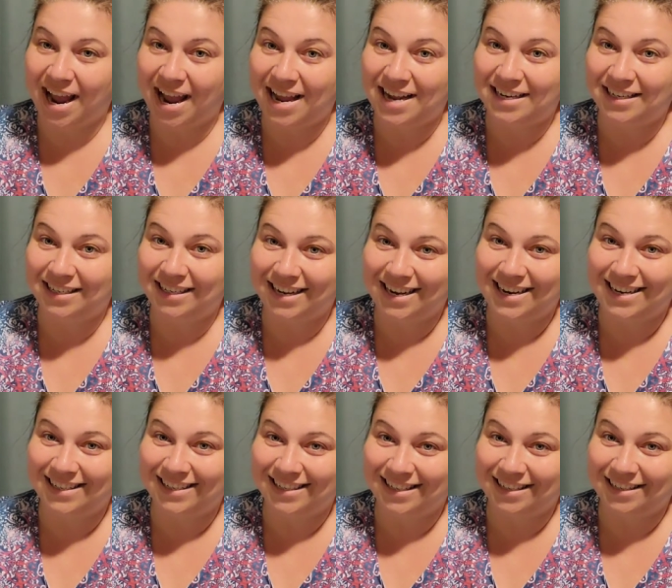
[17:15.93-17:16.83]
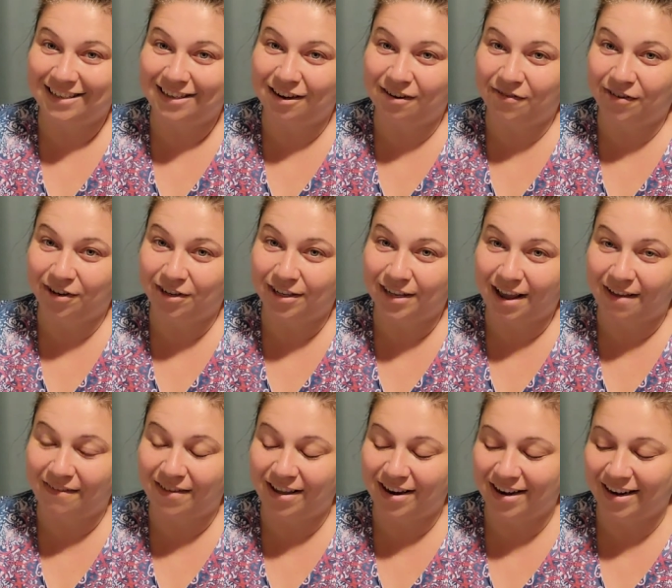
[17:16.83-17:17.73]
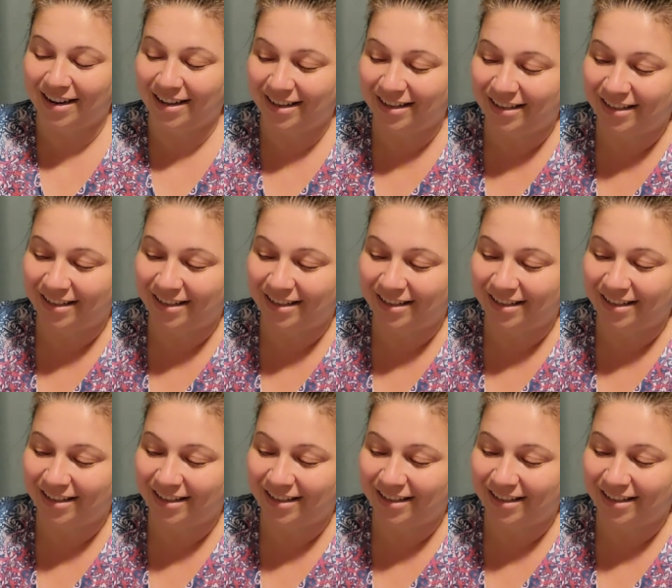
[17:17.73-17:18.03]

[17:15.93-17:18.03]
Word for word: and it is listed for seven.